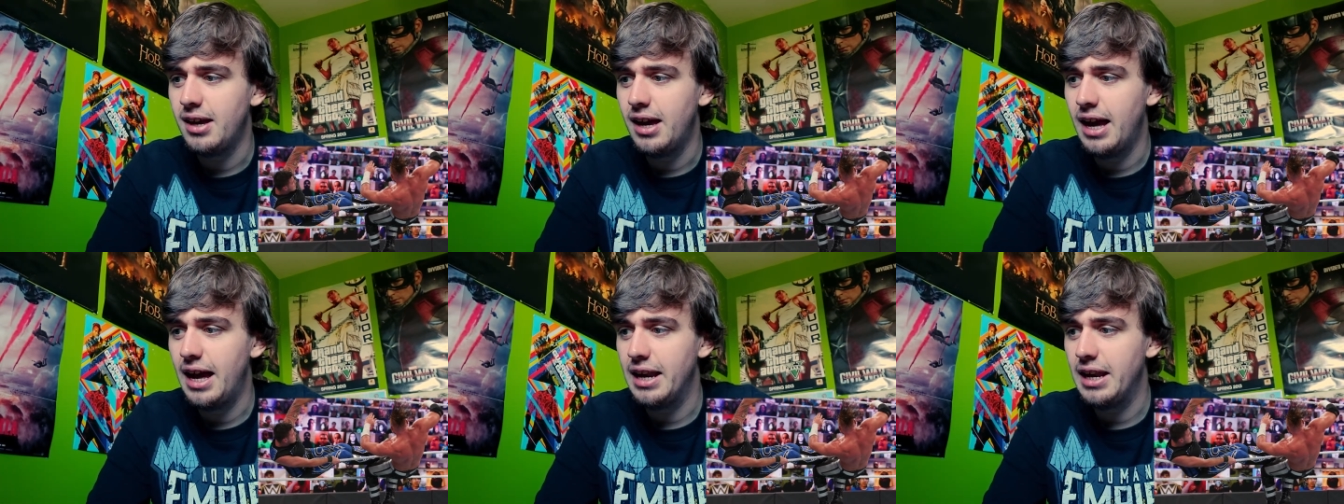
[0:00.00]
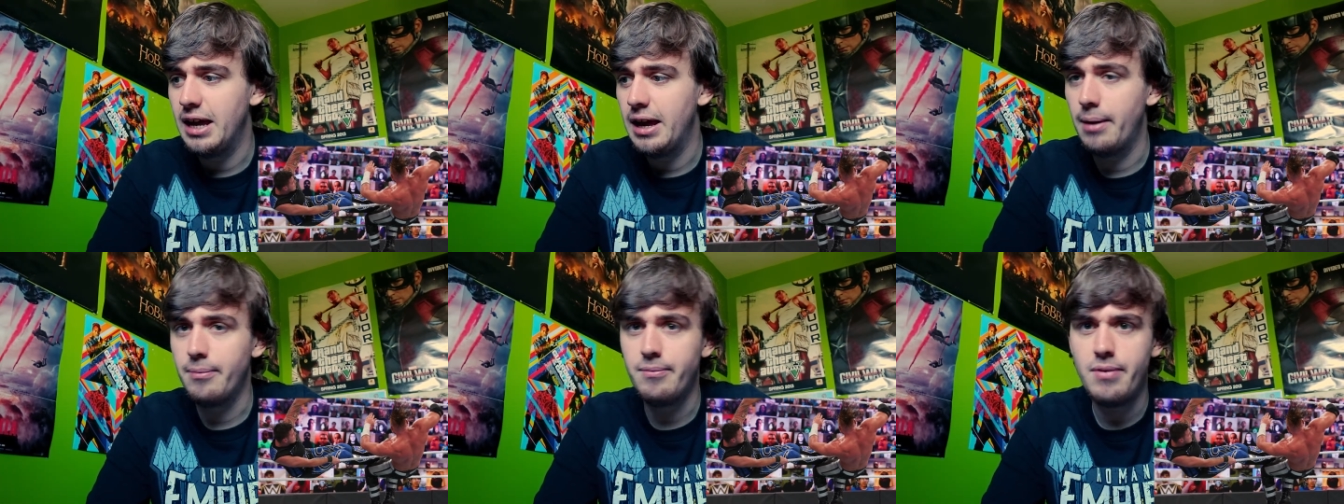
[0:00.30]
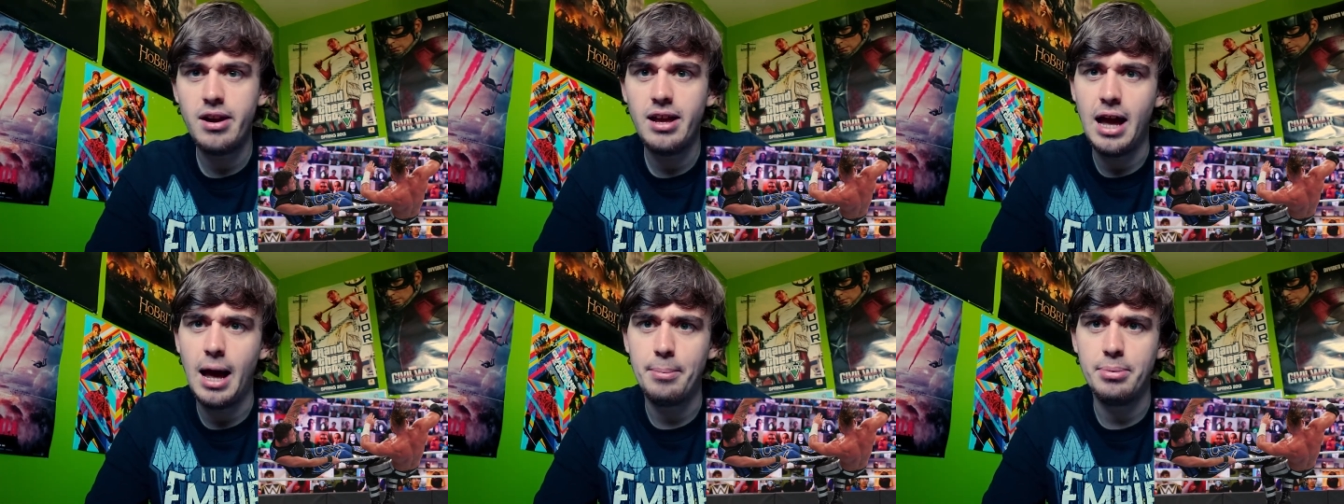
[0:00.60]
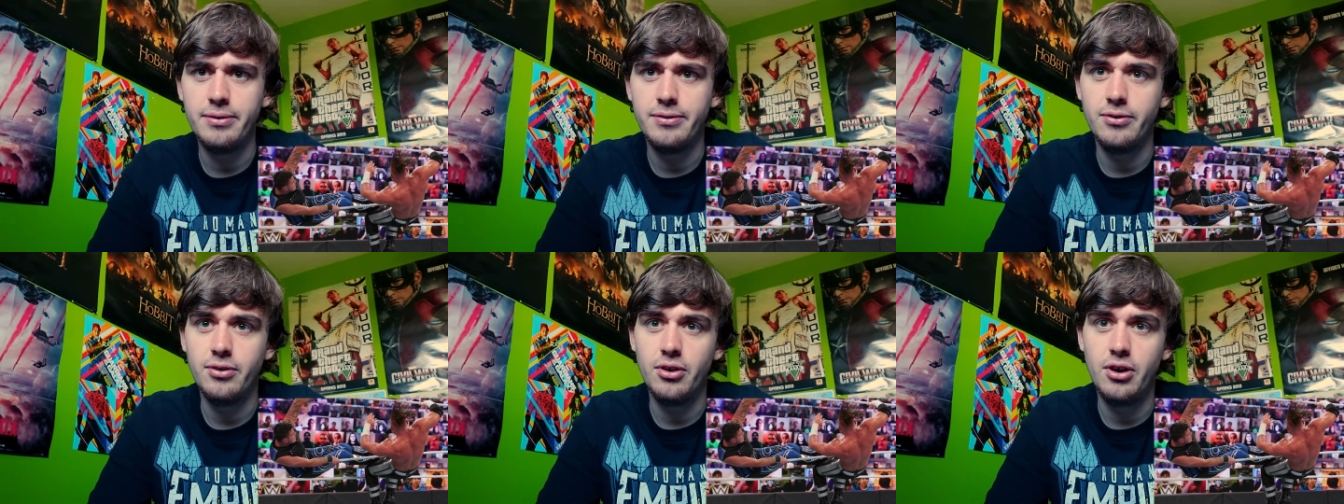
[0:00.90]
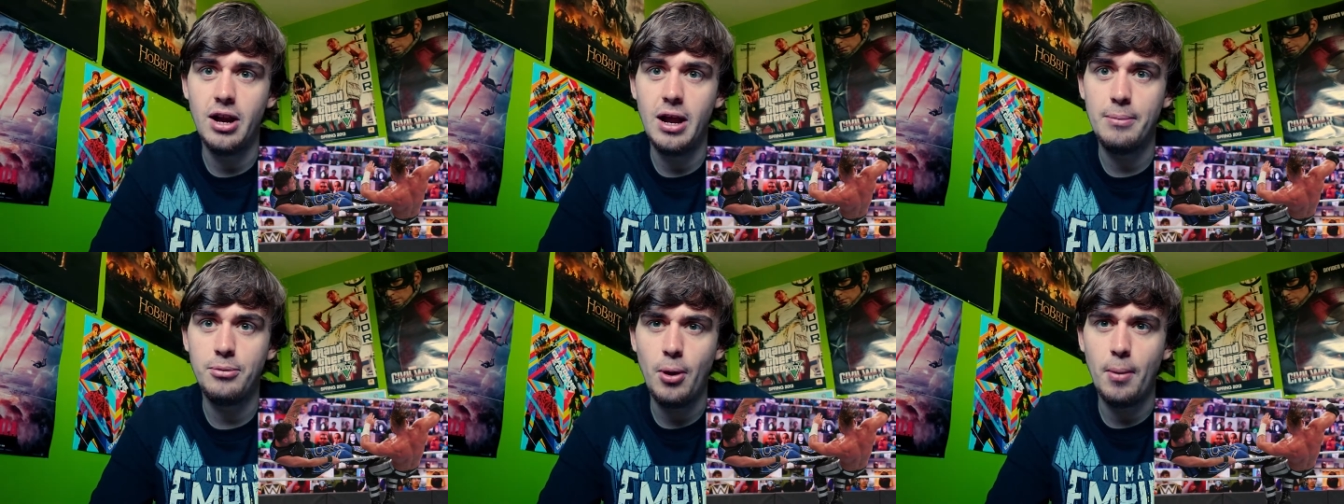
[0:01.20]
And I'm very happy
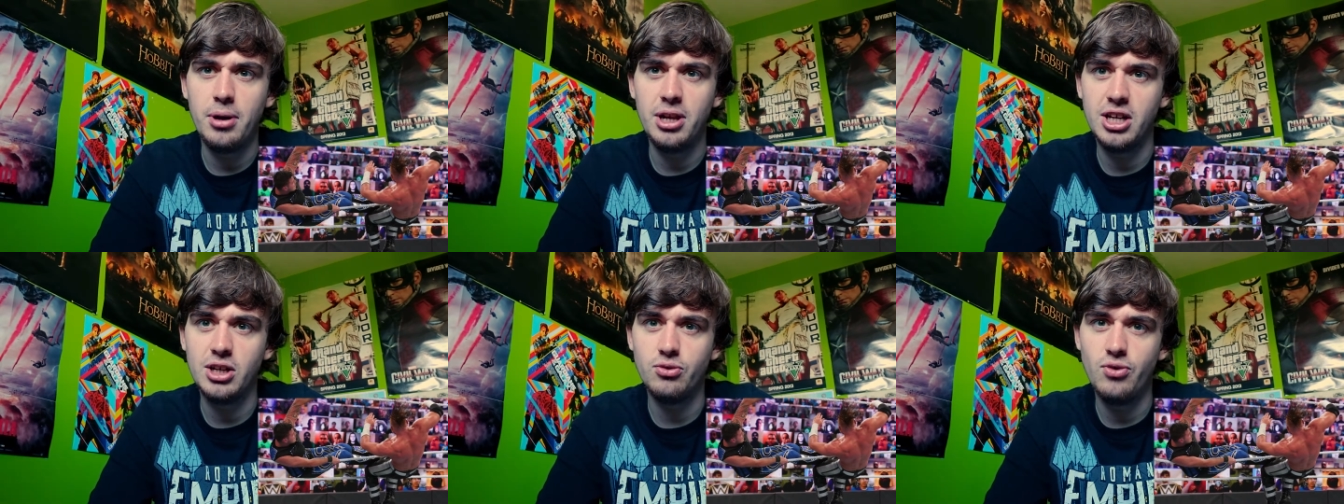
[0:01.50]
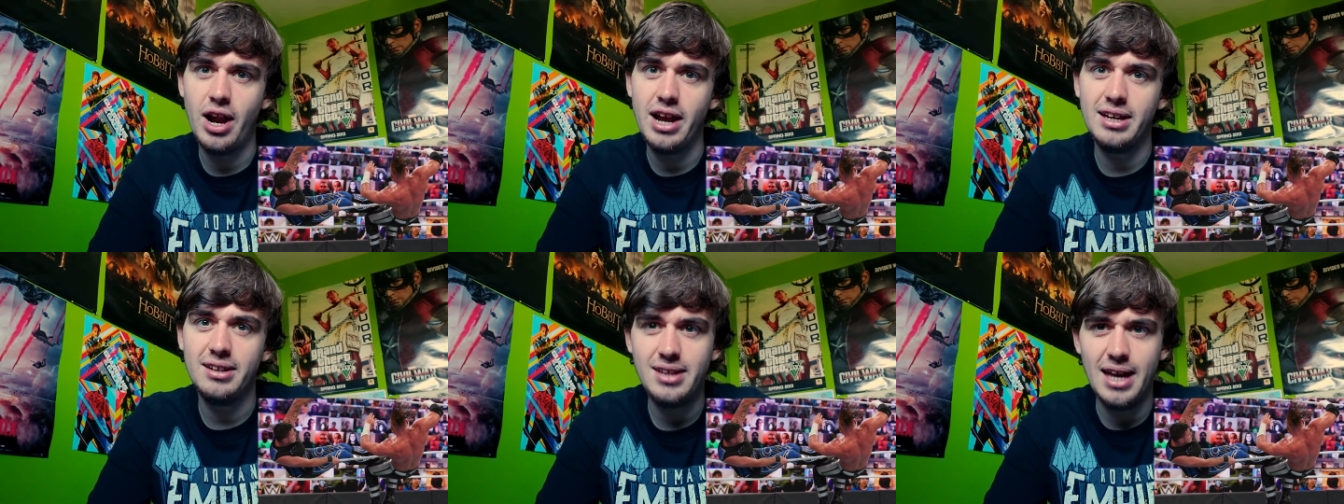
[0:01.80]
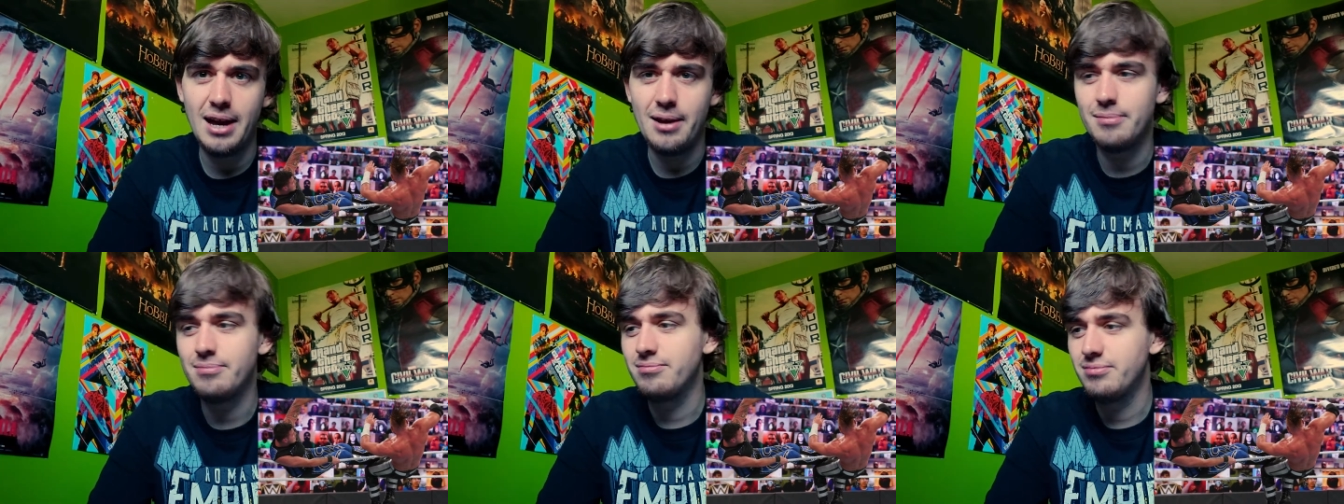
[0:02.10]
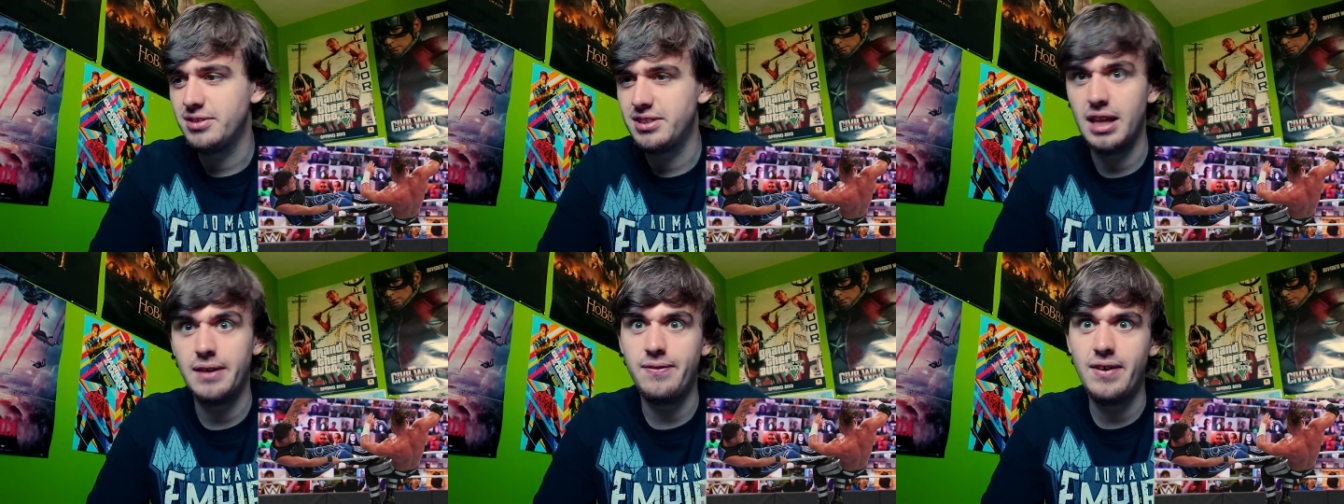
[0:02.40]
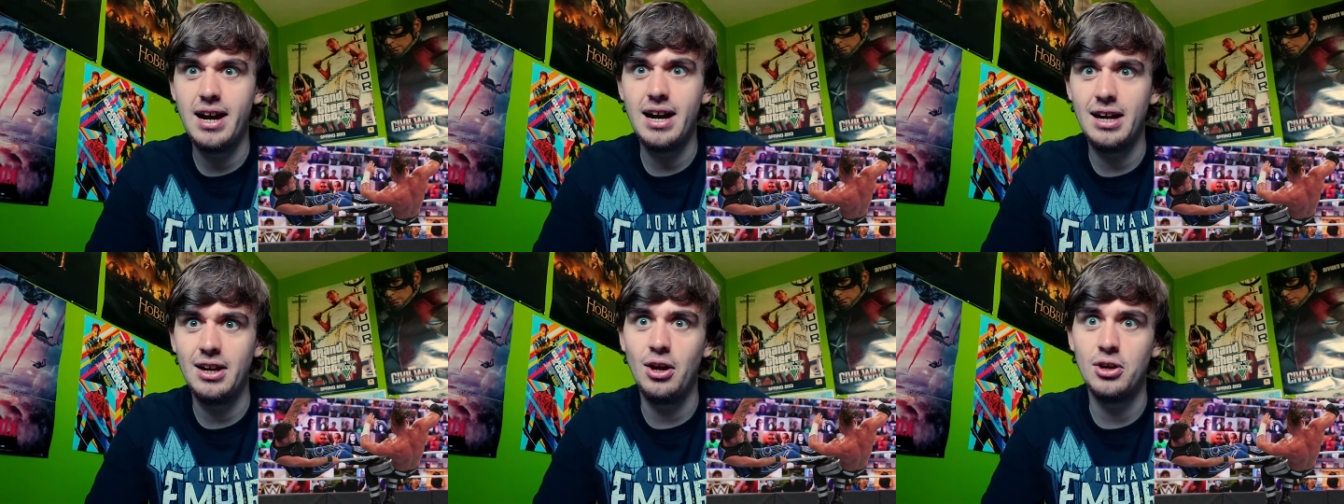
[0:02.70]
for Dominic and Rey, yeah, because they
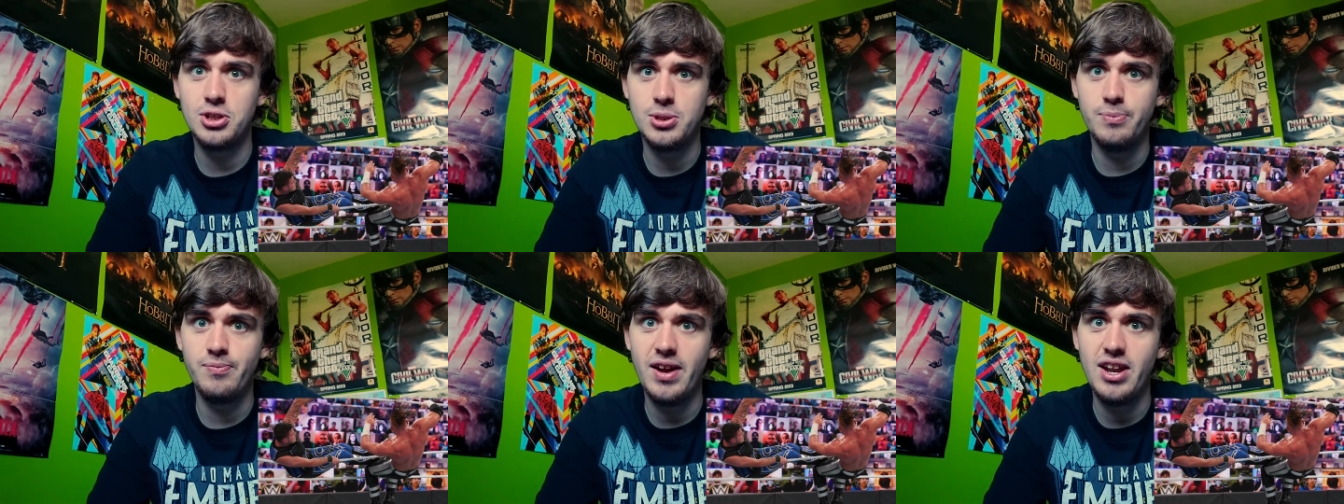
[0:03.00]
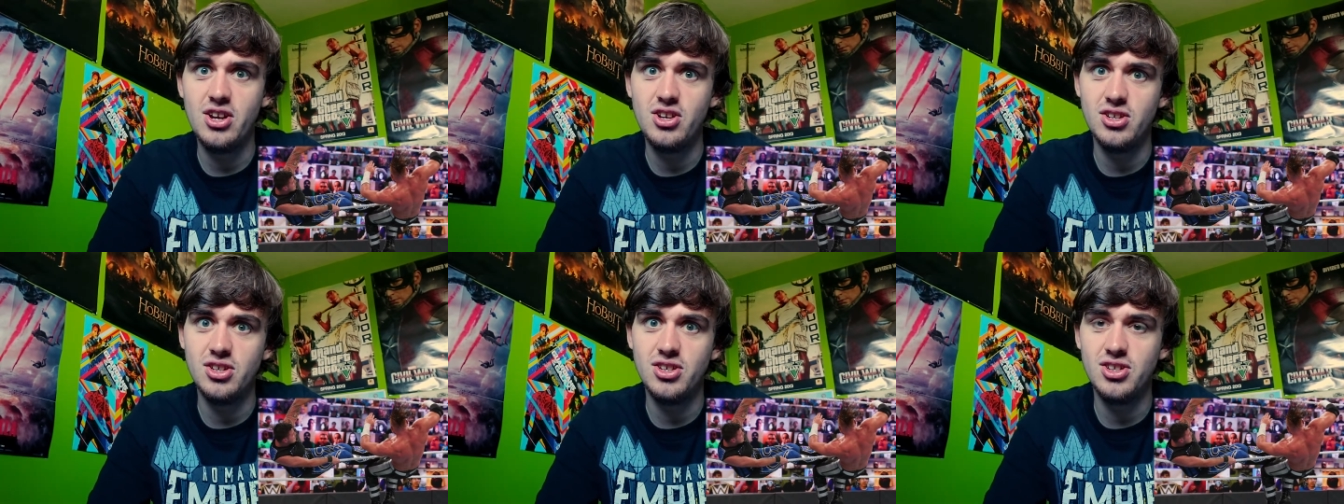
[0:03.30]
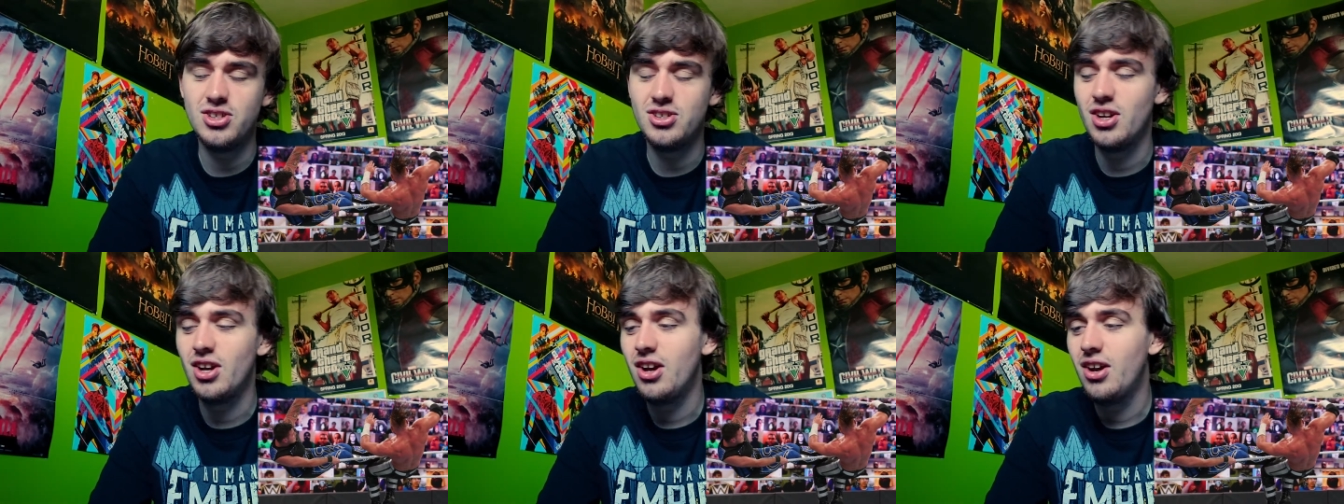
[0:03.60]
finally got some vengeance.